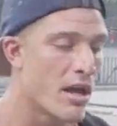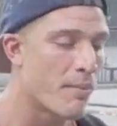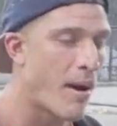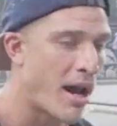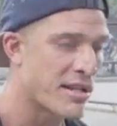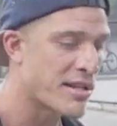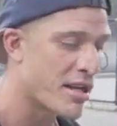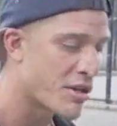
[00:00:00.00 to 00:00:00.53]

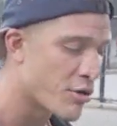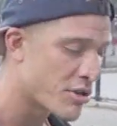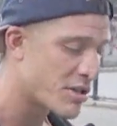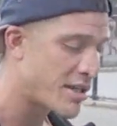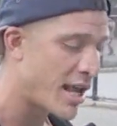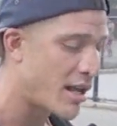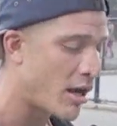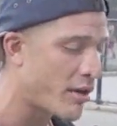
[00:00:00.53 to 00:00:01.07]
Body's not you
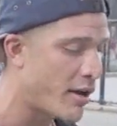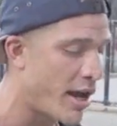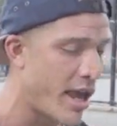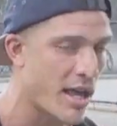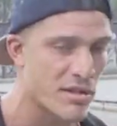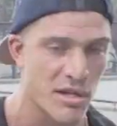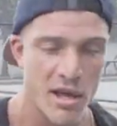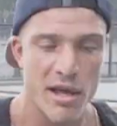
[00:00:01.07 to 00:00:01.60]
stand on our
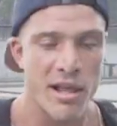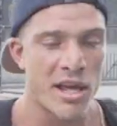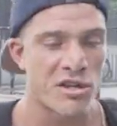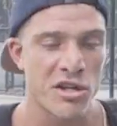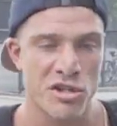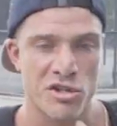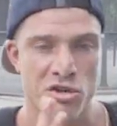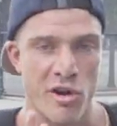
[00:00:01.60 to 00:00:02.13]
hands. It's
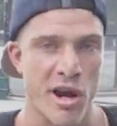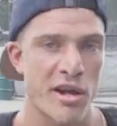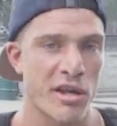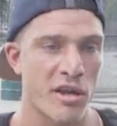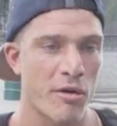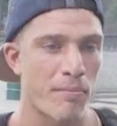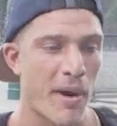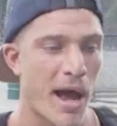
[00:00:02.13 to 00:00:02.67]
just training
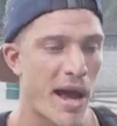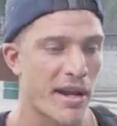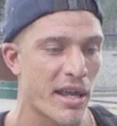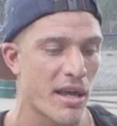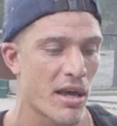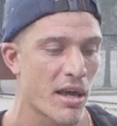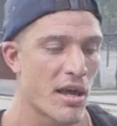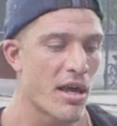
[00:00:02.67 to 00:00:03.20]
your body
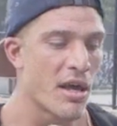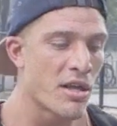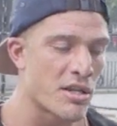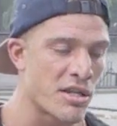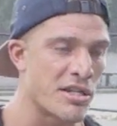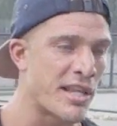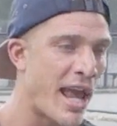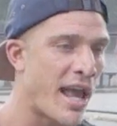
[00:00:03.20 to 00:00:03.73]
to
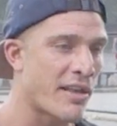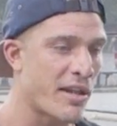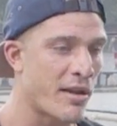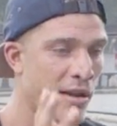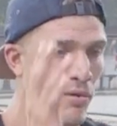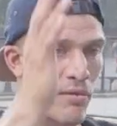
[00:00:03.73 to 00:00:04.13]
stand in,